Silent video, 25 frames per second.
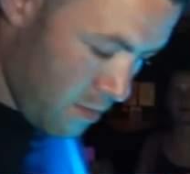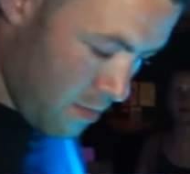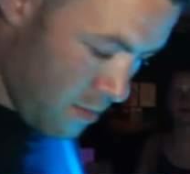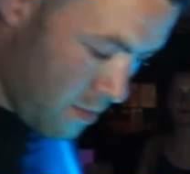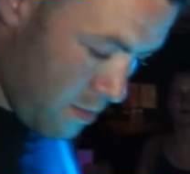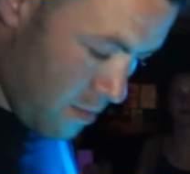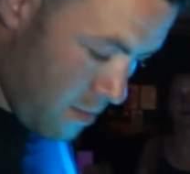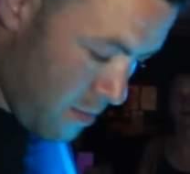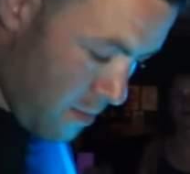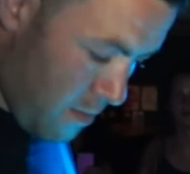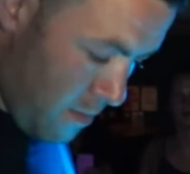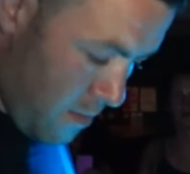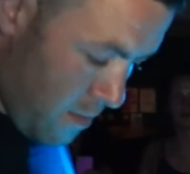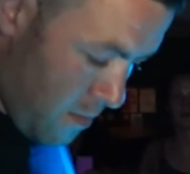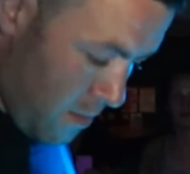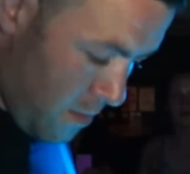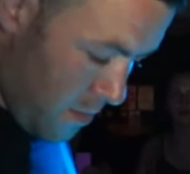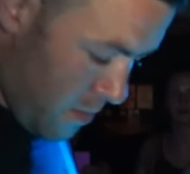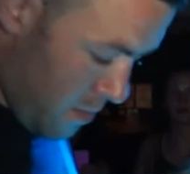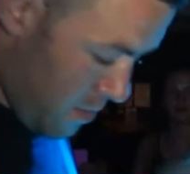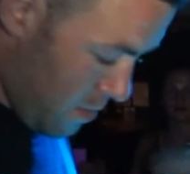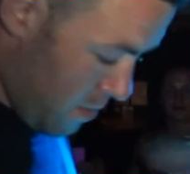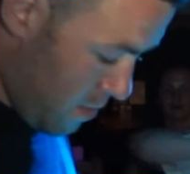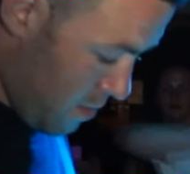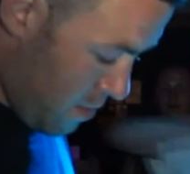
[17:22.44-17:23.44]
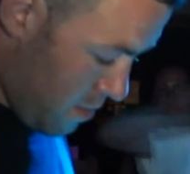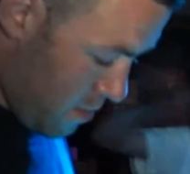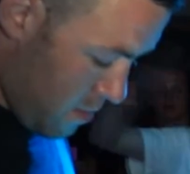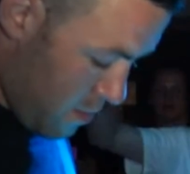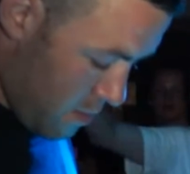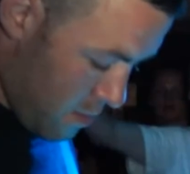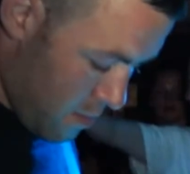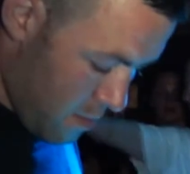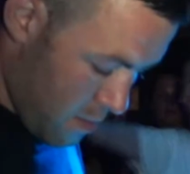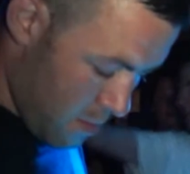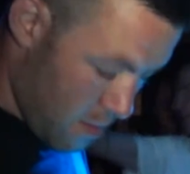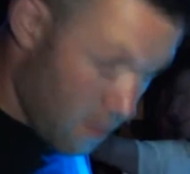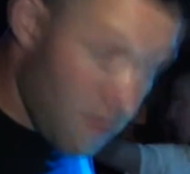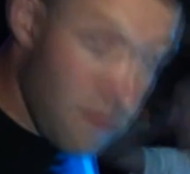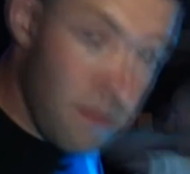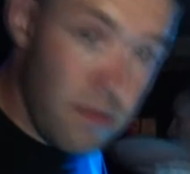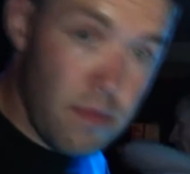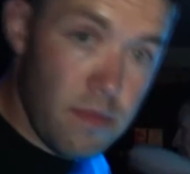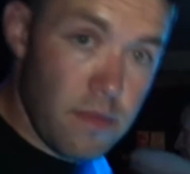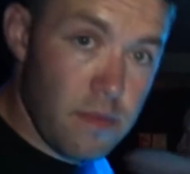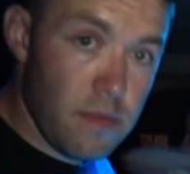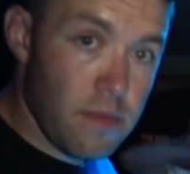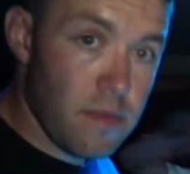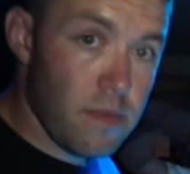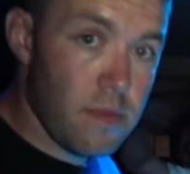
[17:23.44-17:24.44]

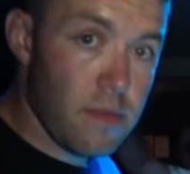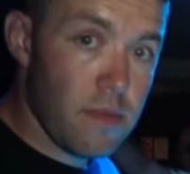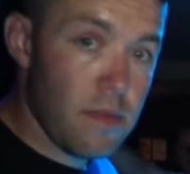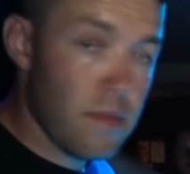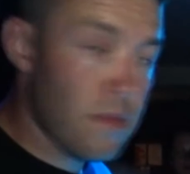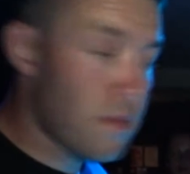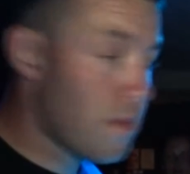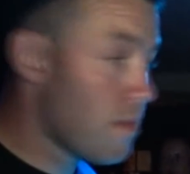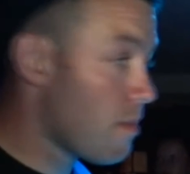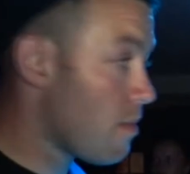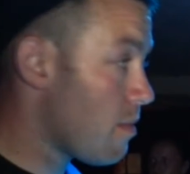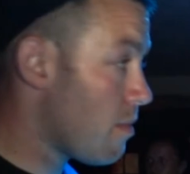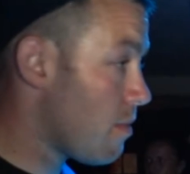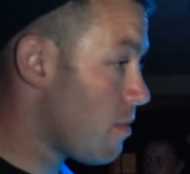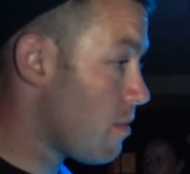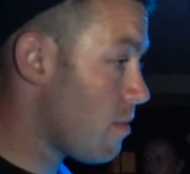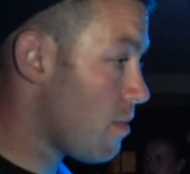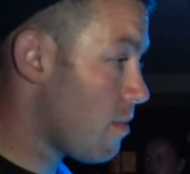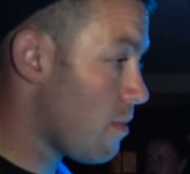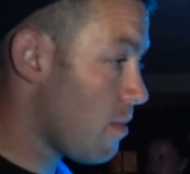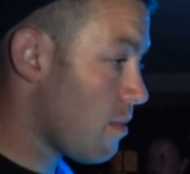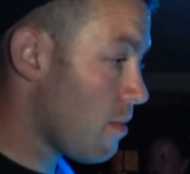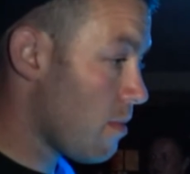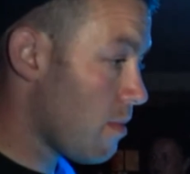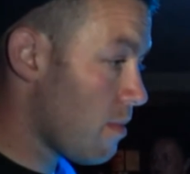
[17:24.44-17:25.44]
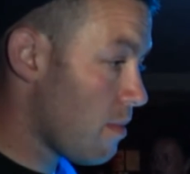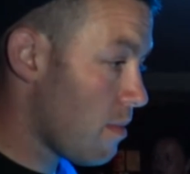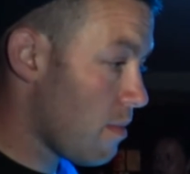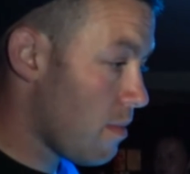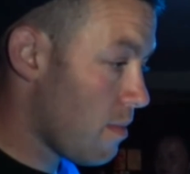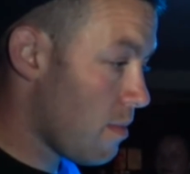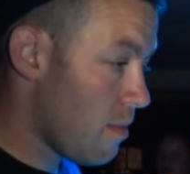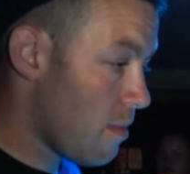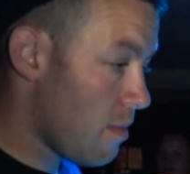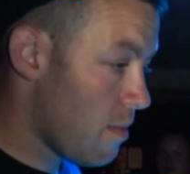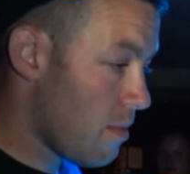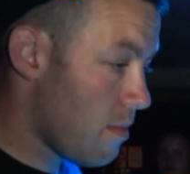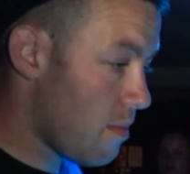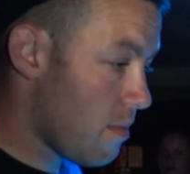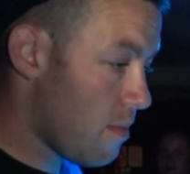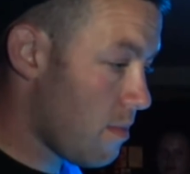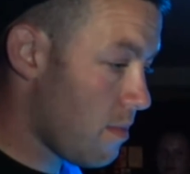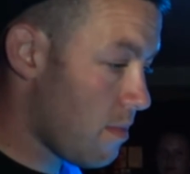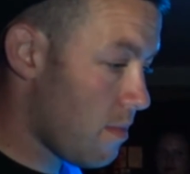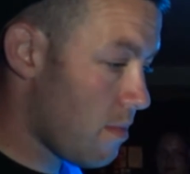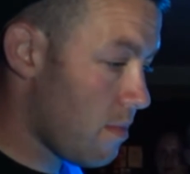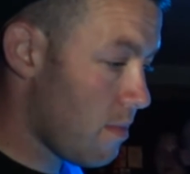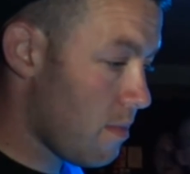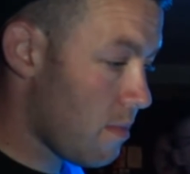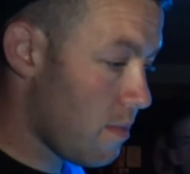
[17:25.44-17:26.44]

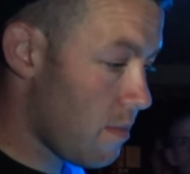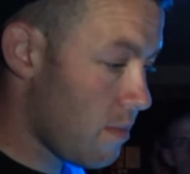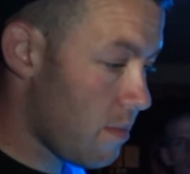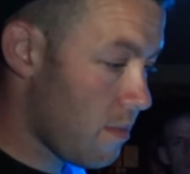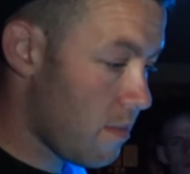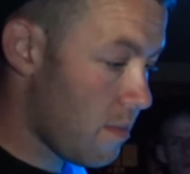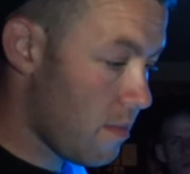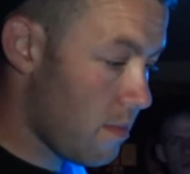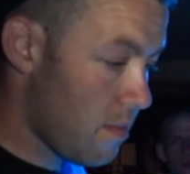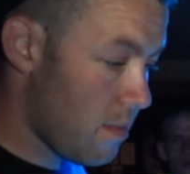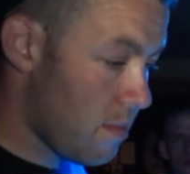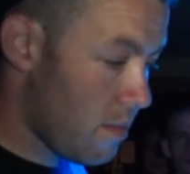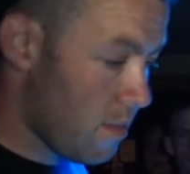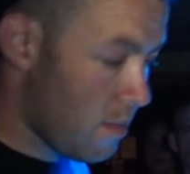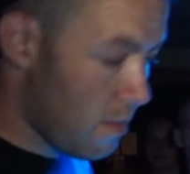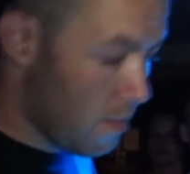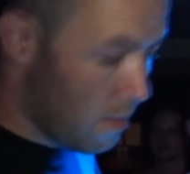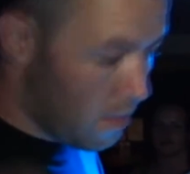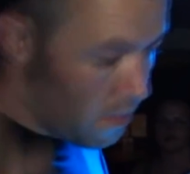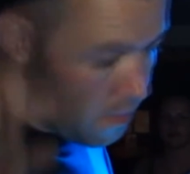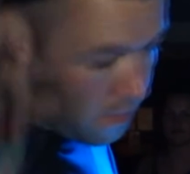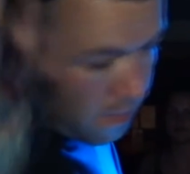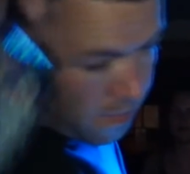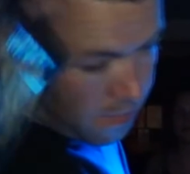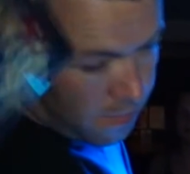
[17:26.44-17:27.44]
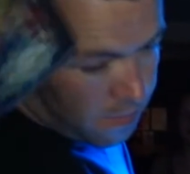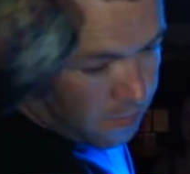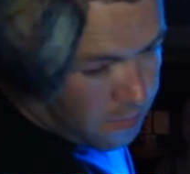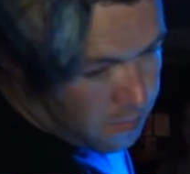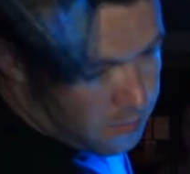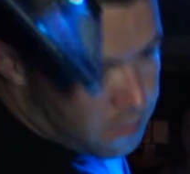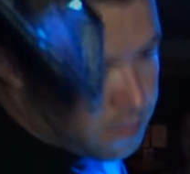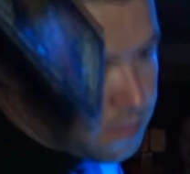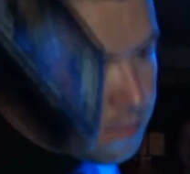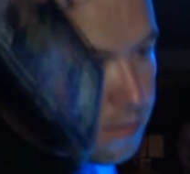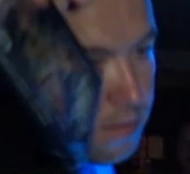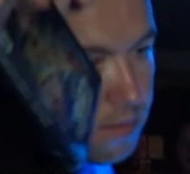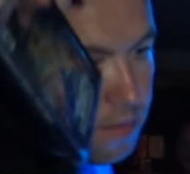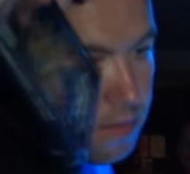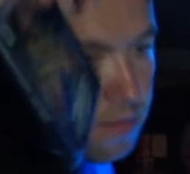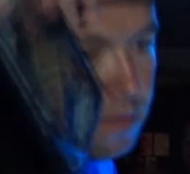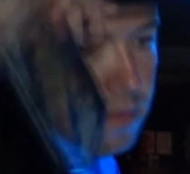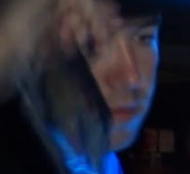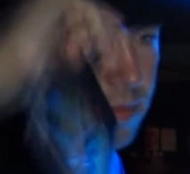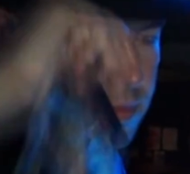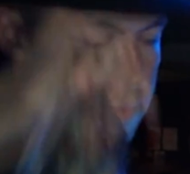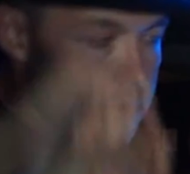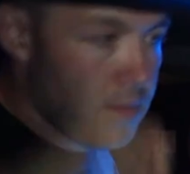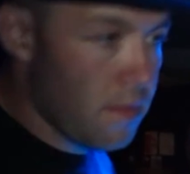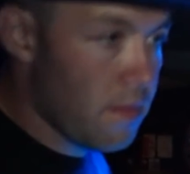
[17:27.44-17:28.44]

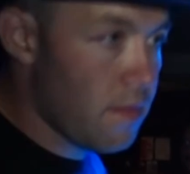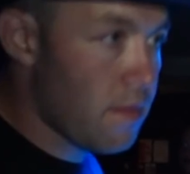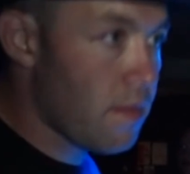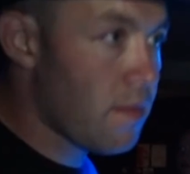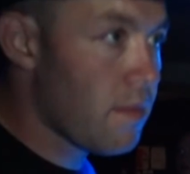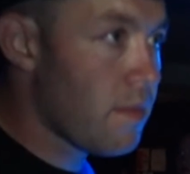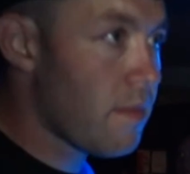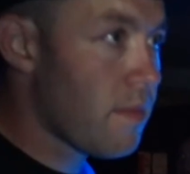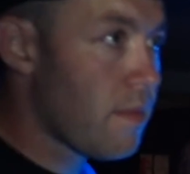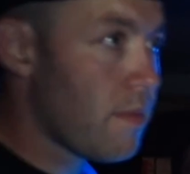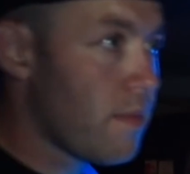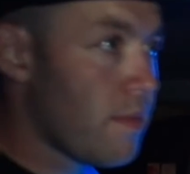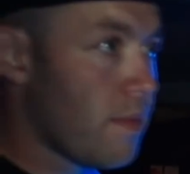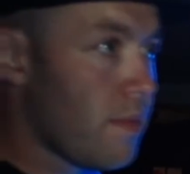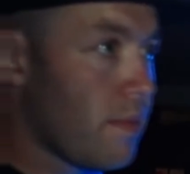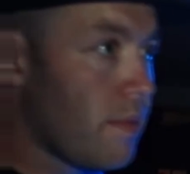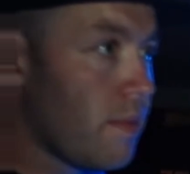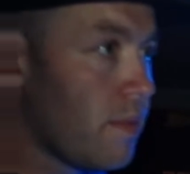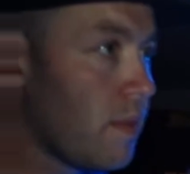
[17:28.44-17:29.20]
[no speech]